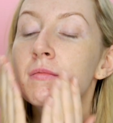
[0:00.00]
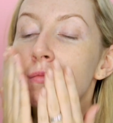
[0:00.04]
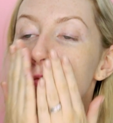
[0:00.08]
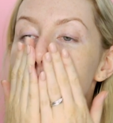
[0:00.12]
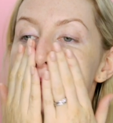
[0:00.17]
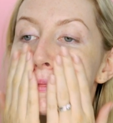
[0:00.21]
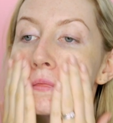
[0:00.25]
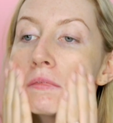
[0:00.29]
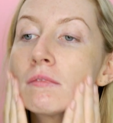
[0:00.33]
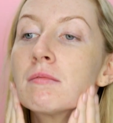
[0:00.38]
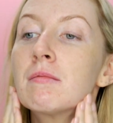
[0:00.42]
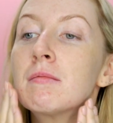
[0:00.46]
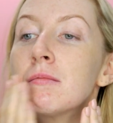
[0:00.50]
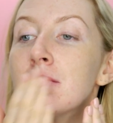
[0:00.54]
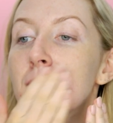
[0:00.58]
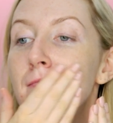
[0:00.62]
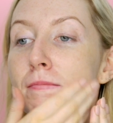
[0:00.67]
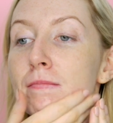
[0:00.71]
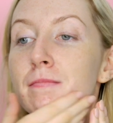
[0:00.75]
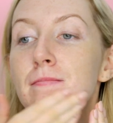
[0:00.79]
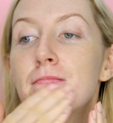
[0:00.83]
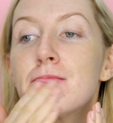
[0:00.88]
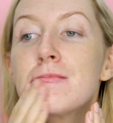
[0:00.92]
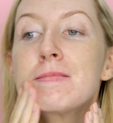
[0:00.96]
This is a
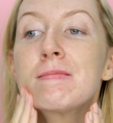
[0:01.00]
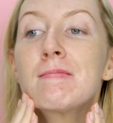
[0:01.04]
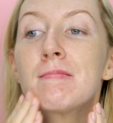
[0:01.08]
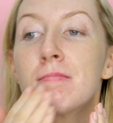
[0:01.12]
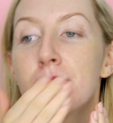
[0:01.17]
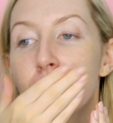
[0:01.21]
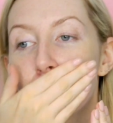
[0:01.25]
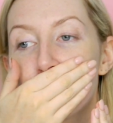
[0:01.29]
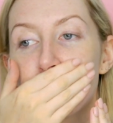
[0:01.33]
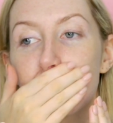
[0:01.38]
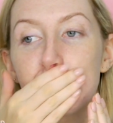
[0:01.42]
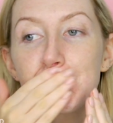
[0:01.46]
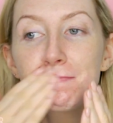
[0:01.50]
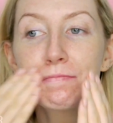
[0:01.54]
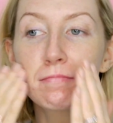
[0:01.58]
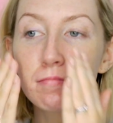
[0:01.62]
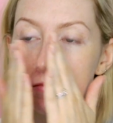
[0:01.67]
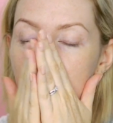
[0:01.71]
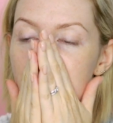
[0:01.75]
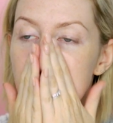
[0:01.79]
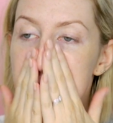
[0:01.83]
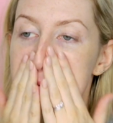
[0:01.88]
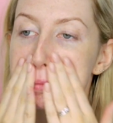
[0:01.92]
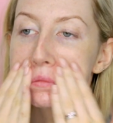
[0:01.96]
really lightweight one, not
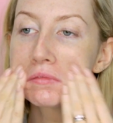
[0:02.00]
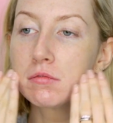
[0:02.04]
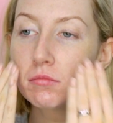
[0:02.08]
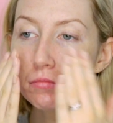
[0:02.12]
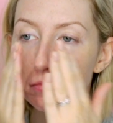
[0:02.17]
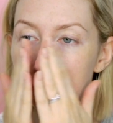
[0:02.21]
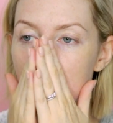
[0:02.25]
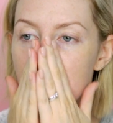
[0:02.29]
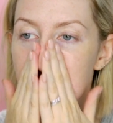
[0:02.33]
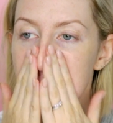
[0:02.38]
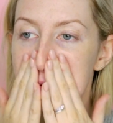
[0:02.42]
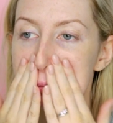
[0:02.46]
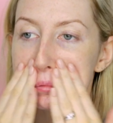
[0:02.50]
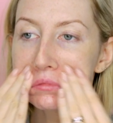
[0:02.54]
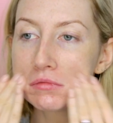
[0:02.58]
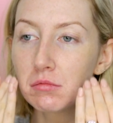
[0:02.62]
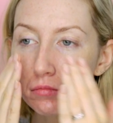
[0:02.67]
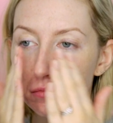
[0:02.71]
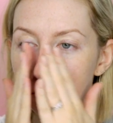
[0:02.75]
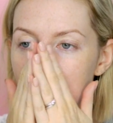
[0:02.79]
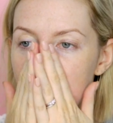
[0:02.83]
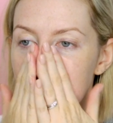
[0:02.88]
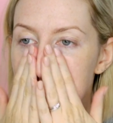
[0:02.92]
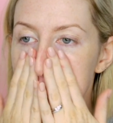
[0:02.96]
too slippy, not too
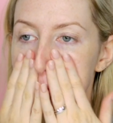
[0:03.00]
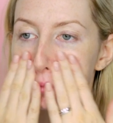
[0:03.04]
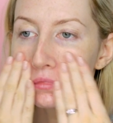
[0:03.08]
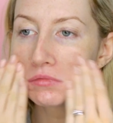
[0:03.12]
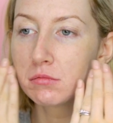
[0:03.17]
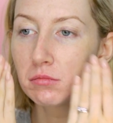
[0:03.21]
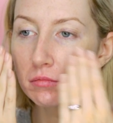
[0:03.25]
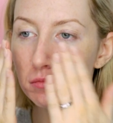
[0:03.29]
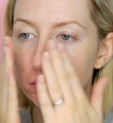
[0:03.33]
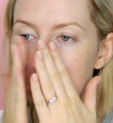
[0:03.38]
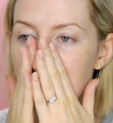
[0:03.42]
oily feeling.